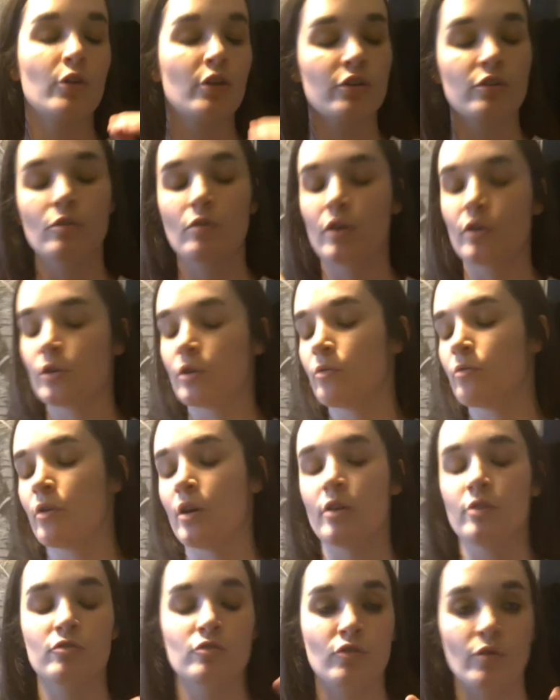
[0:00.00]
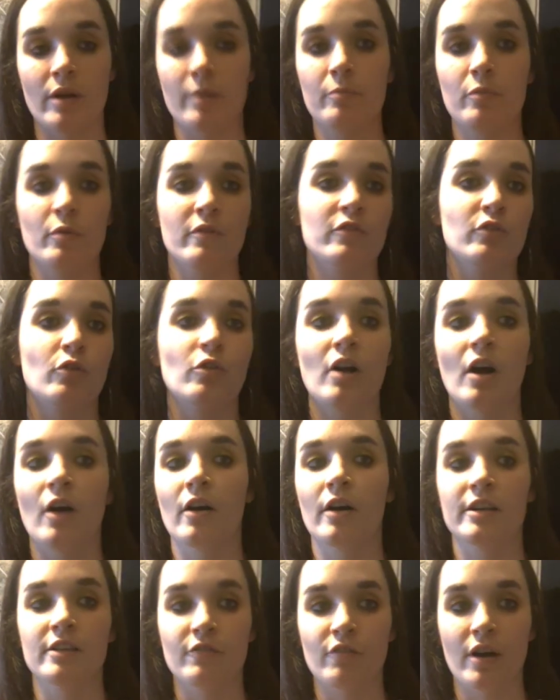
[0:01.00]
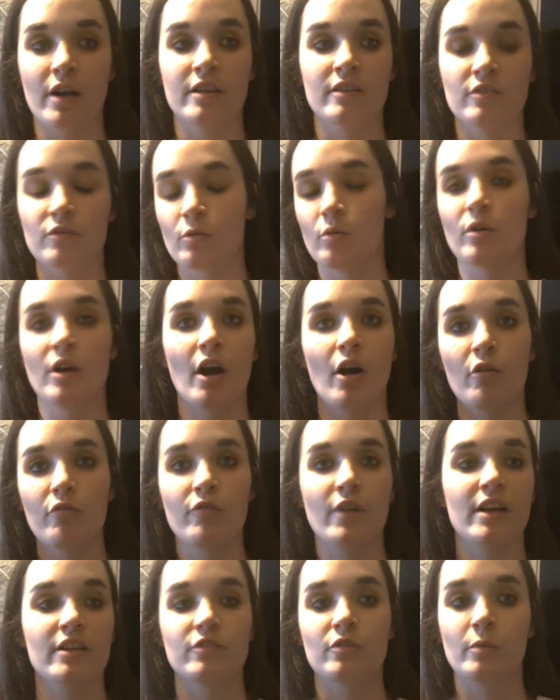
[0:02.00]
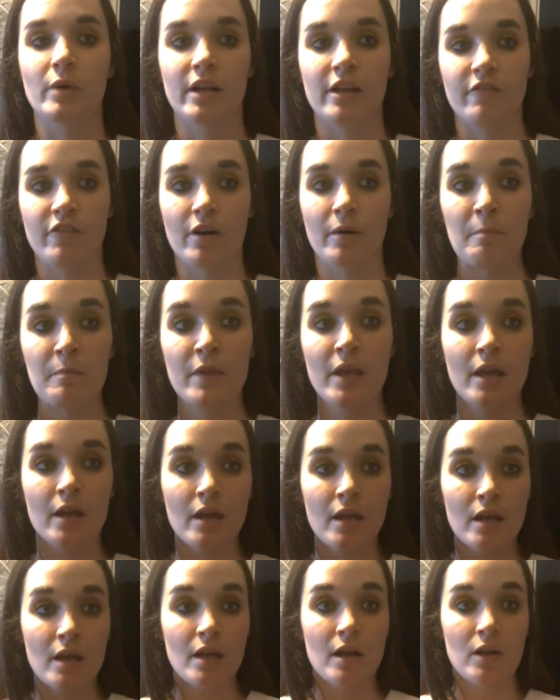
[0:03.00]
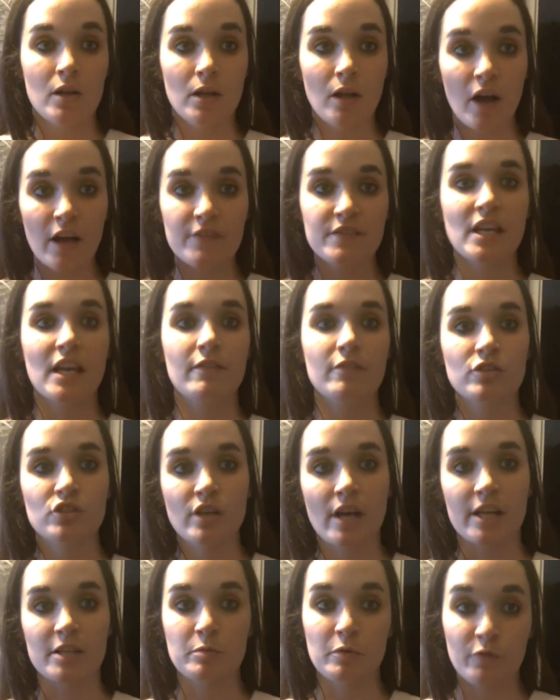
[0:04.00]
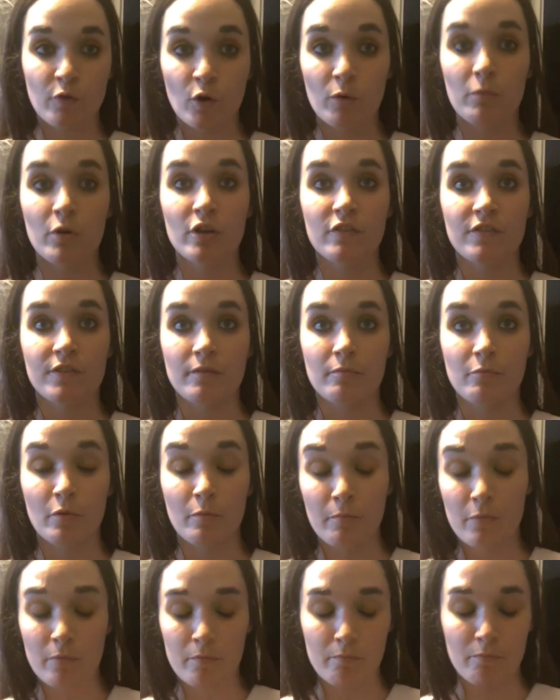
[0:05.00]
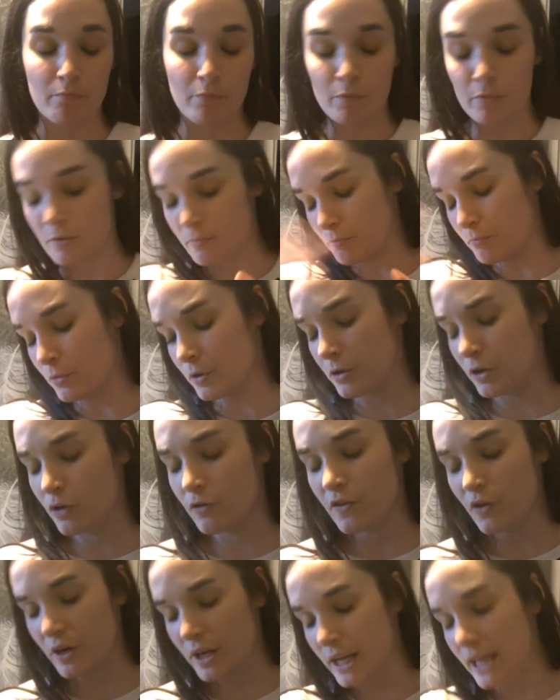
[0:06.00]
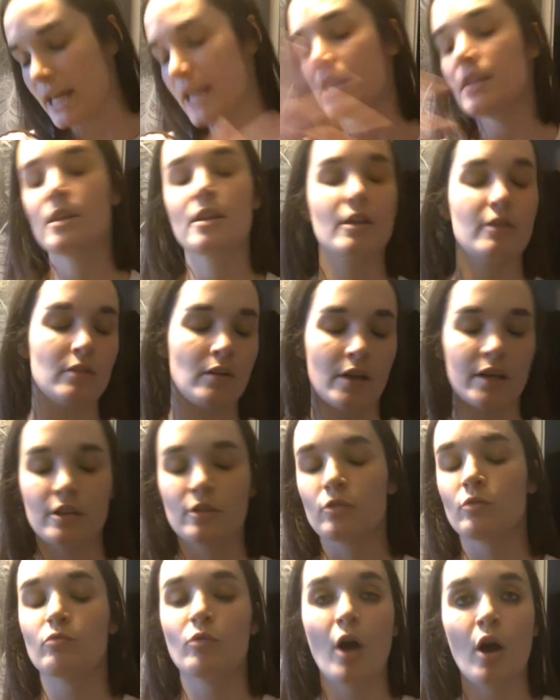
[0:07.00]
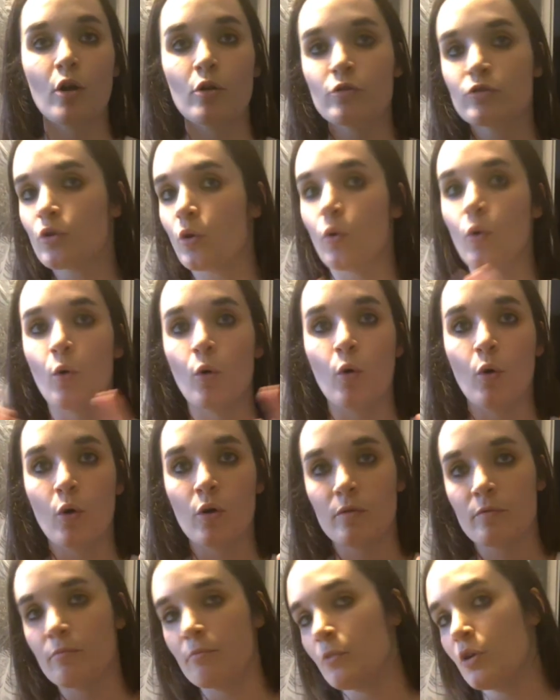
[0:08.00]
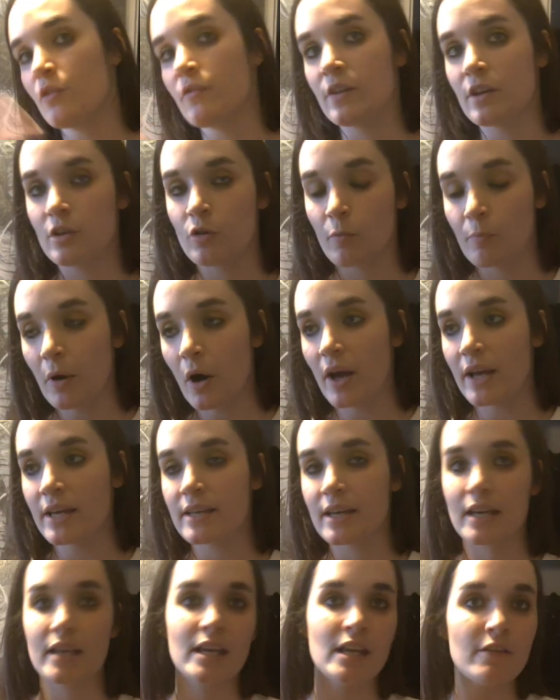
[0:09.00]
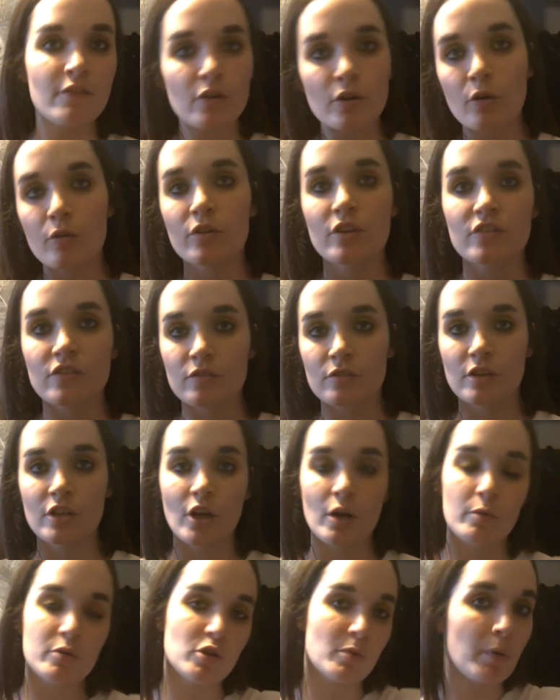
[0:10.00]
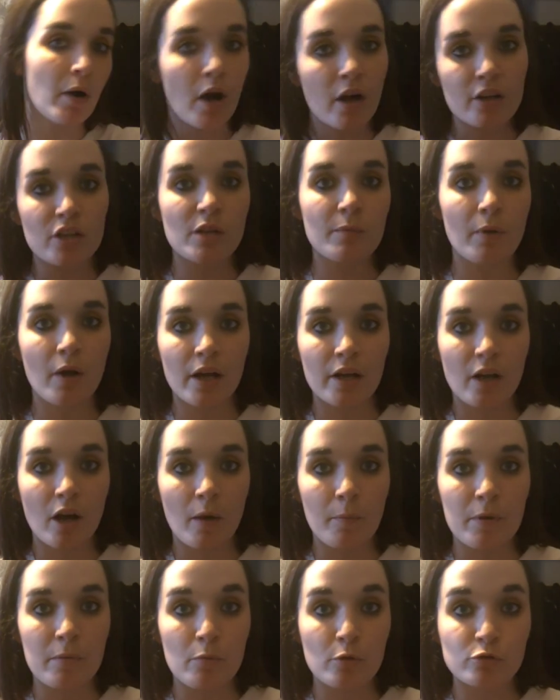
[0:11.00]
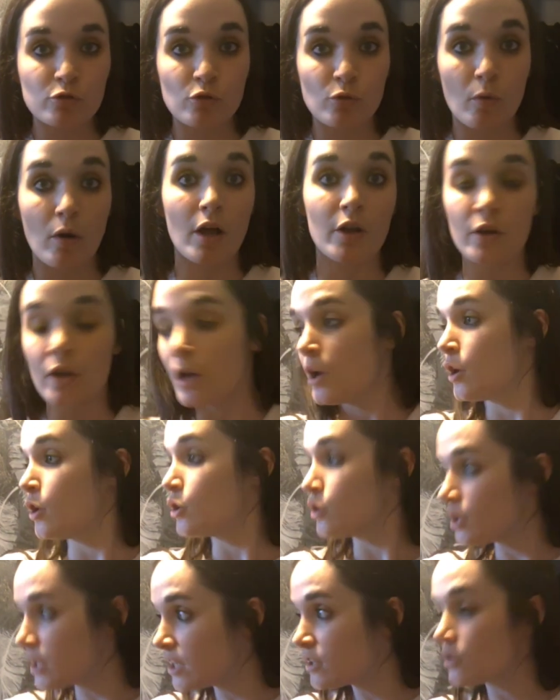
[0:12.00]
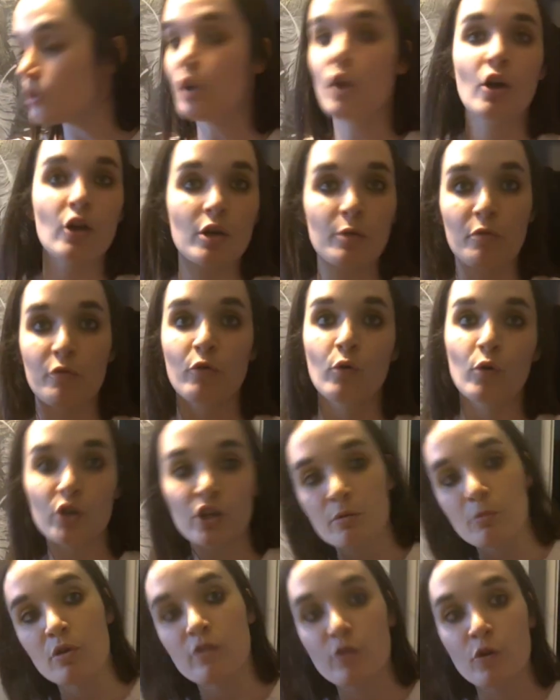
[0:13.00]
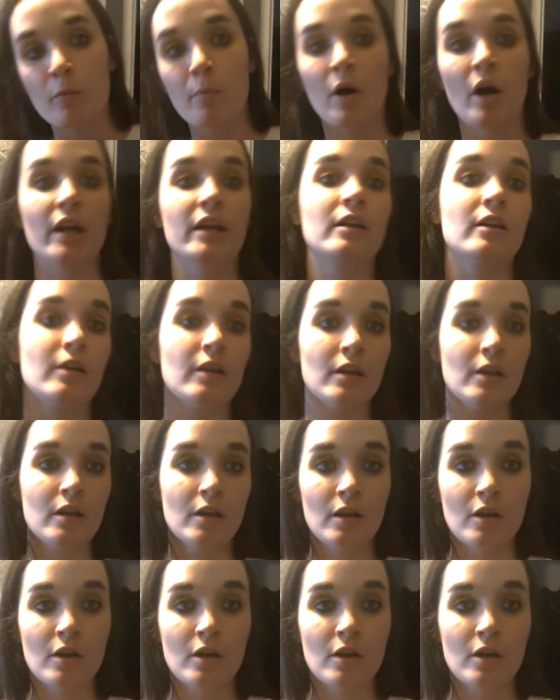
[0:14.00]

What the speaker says: on a road trip with your guy friends or girlfriends or whatever. Lifesaver checks before maneuvering in like the road or moving your bike. Even on the, when you're parking your bike up in module 1, you need to look before you move your bike.